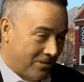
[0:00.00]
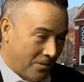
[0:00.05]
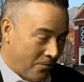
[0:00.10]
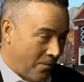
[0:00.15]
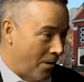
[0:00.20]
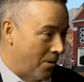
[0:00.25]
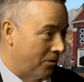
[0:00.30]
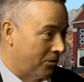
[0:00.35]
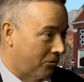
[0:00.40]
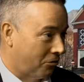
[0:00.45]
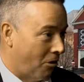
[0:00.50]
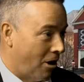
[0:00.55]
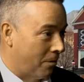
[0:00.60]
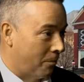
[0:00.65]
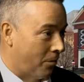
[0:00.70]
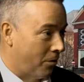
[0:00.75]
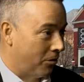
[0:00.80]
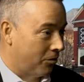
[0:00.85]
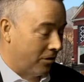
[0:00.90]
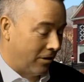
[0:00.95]
a very strong
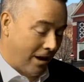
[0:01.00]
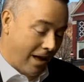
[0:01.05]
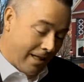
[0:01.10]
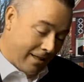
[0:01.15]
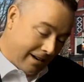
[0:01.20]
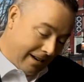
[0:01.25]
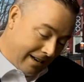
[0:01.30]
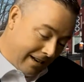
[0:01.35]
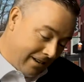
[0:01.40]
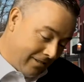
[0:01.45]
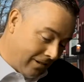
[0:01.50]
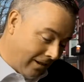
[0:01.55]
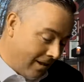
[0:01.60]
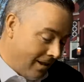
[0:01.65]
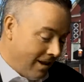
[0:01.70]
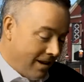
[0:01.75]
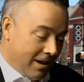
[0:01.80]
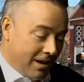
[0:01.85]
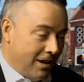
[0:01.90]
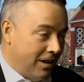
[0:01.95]
personality, and
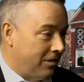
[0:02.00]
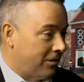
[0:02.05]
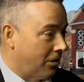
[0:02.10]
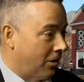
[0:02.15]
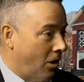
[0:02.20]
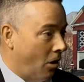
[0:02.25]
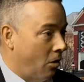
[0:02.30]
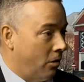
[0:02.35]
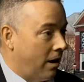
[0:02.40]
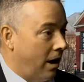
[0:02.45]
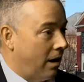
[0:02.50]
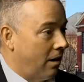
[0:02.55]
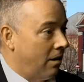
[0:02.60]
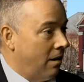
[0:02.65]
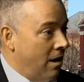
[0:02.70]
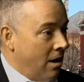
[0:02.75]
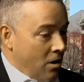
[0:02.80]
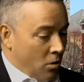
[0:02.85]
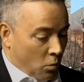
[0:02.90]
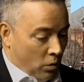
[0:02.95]
he's a go-getter.
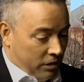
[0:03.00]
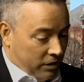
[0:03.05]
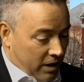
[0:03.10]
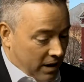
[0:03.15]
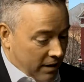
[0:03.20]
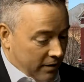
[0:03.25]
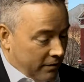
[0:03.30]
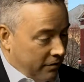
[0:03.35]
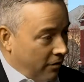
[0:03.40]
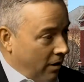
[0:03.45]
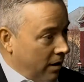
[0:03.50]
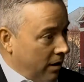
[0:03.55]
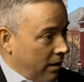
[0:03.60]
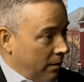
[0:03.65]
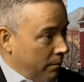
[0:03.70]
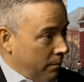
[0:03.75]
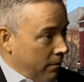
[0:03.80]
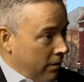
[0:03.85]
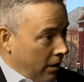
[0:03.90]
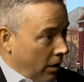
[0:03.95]
Was he in front
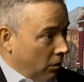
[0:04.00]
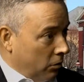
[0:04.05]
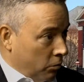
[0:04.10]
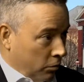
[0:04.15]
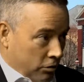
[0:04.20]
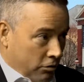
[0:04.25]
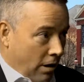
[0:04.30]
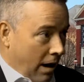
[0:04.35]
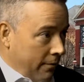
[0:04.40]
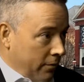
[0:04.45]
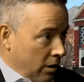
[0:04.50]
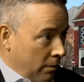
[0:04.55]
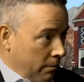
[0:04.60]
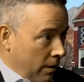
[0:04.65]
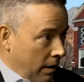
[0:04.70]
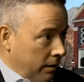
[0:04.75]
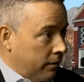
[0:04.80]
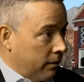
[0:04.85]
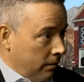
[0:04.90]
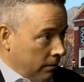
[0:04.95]
of we're driving the
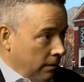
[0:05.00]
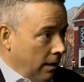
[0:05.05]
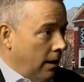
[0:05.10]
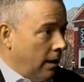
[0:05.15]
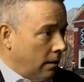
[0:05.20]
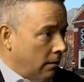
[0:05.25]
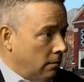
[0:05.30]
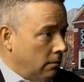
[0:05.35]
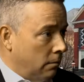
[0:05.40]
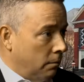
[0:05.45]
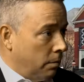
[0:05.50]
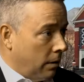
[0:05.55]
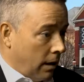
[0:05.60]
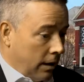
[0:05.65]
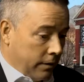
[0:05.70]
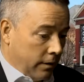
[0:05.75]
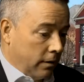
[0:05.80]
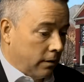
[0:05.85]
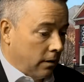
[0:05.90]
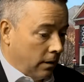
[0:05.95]
bus? Yeah. But I
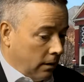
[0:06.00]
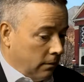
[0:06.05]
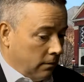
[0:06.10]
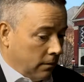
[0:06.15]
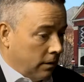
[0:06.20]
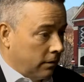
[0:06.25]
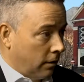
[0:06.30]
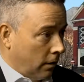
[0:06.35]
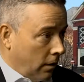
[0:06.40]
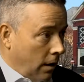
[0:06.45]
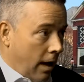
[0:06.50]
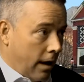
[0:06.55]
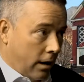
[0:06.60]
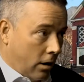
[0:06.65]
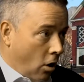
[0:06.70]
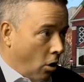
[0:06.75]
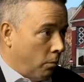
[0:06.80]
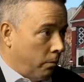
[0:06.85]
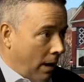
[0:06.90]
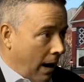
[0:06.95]
think there's a lot of
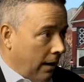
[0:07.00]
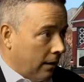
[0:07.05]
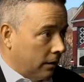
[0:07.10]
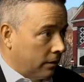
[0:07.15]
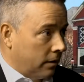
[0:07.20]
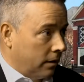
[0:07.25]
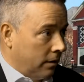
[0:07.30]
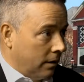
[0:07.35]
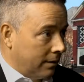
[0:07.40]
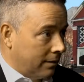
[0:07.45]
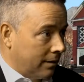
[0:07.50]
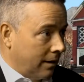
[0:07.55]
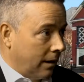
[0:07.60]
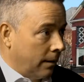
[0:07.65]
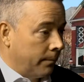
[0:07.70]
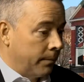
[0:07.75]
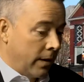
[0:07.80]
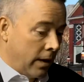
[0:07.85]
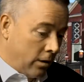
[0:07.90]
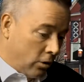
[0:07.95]
co-pilots in this
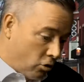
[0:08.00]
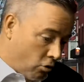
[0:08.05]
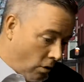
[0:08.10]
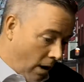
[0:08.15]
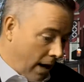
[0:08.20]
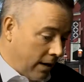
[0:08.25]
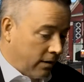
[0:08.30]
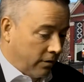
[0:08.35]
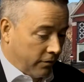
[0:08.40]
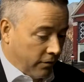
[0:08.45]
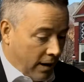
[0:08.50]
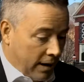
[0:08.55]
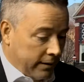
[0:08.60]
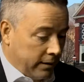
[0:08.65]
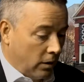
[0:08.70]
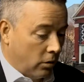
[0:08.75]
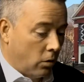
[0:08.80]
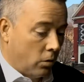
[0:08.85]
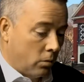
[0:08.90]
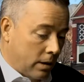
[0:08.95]
thing trying to find
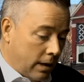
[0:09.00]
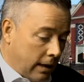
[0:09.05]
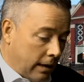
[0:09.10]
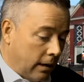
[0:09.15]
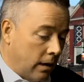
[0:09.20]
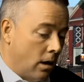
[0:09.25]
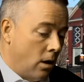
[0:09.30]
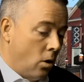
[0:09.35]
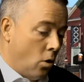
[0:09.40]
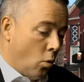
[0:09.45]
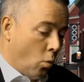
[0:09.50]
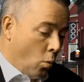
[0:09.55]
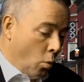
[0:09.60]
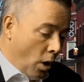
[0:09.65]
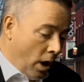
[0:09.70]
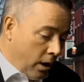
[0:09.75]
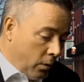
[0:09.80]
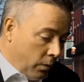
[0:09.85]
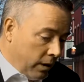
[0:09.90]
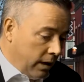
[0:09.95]
out, okay,
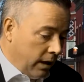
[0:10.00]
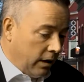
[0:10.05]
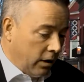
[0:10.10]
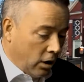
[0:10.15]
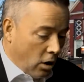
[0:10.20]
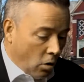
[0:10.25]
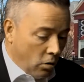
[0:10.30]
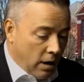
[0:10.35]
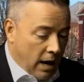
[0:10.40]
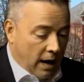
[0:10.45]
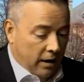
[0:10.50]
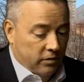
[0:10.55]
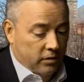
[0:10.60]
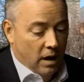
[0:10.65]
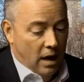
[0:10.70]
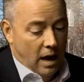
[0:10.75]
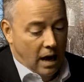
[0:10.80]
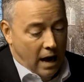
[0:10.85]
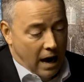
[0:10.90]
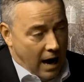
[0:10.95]
where do we need to go next?
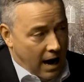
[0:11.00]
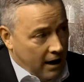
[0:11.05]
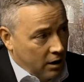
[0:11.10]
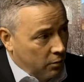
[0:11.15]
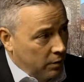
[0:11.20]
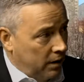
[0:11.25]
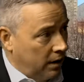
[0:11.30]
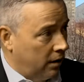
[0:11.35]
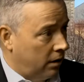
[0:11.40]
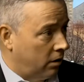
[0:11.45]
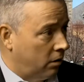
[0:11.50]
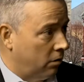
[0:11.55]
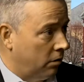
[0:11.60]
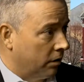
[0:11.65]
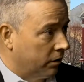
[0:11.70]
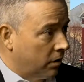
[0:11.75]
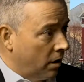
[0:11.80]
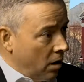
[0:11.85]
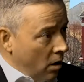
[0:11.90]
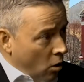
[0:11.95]
How do we need to do
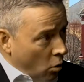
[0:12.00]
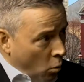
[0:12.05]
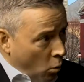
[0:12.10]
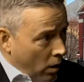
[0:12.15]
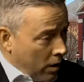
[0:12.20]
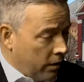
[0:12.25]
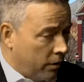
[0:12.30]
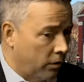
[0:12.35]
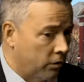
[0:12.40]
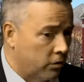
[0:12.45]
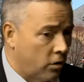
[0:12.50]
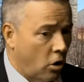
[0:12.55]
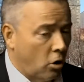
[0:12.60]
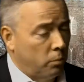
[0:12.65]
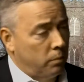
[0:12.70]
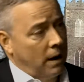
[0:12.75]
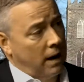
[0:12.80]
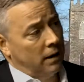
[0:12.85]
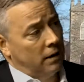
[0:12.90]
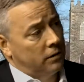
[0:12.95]
this? One of those
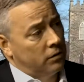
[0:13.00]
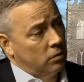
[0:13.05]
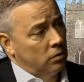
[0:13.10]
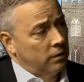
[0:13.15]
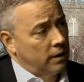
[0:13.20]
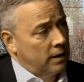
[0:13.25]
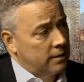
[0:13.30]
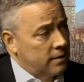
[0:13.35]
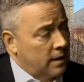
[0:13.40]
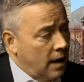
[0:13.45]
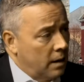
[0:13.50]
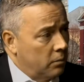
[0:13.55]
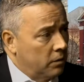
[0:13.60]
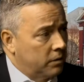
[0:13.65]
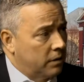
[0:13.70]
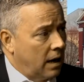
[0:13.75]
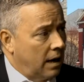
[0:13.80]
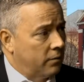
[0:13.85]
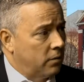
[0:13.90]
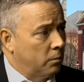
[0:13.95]
co-pilots during that time was
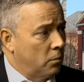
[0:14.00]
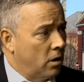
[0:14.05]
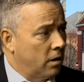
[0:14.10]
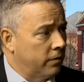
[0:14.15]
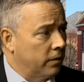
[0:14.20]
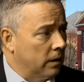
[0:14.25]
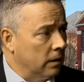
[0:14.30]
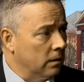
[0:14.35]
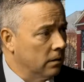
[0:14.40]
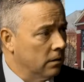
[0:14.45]
Kevin Murphy,